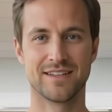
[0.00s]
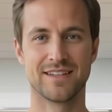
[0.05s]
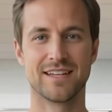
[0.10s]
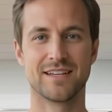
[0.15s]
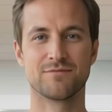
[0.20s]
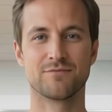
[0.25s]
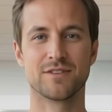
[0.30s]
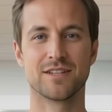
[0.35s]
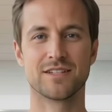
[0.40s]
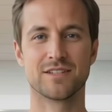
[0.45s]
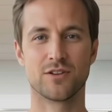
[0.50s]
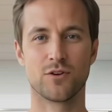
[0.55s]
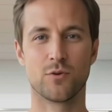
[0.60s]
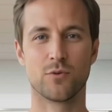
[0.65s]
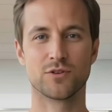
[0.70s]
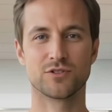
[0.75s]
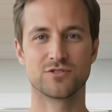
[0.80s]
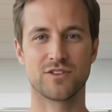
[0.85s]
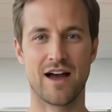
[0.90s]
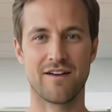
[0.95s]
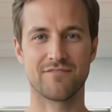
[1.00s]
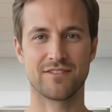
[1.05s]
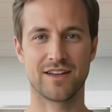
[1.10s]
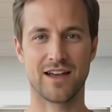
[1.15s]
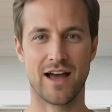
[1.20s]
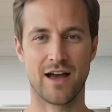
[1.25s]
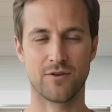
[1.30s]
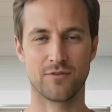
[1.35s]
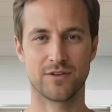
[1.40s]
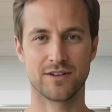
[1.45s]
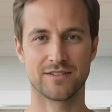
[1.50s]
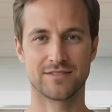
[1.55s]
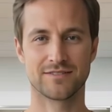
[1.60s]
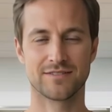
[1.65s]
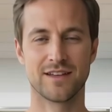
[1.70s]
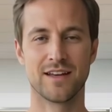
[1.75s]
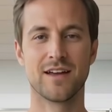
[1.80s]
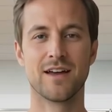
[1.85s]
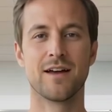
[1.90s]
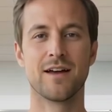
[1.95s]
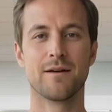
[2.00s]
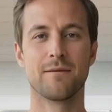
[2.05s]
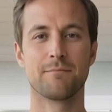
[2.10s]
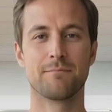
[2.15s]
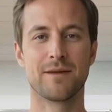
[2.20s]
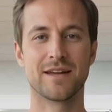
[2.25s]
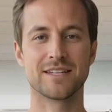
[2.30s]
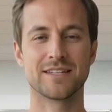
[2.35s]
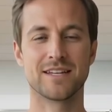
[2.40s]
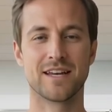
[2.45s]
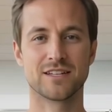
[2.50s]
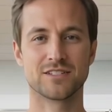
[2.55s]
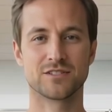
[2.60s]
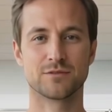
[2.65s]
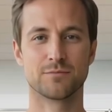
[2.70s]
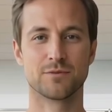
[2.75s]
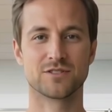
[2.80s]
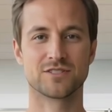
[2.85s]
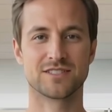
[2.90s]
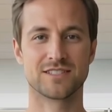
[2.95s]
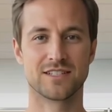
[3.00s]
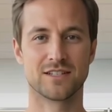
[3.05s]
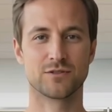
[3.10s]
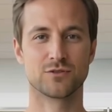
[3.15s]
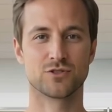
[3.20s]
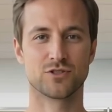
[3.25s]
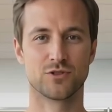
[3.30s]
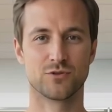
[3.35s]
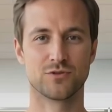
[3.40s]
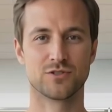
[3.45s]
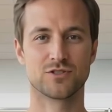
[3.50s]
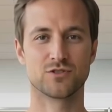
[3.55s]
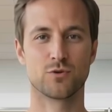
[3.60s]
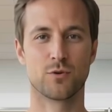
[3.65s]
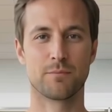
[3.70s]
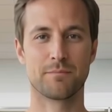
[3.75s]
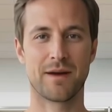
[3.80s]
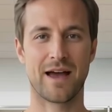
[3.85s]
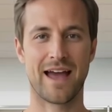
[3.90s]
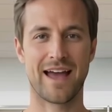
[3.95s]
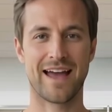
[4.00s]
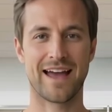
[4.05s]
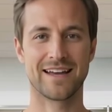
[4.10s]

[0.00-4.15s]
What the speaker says: Even in lower traffic areas, many customers still choose to apply